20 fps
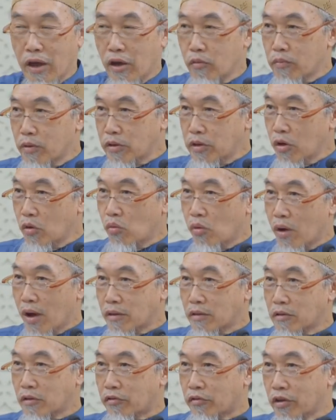Everybody
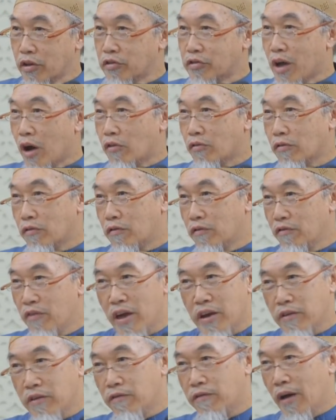want result
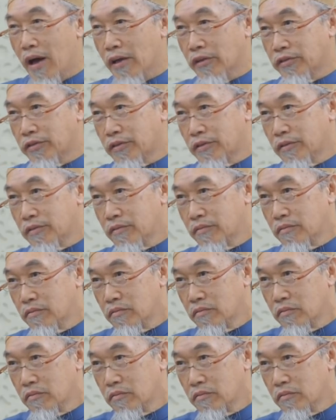very fast.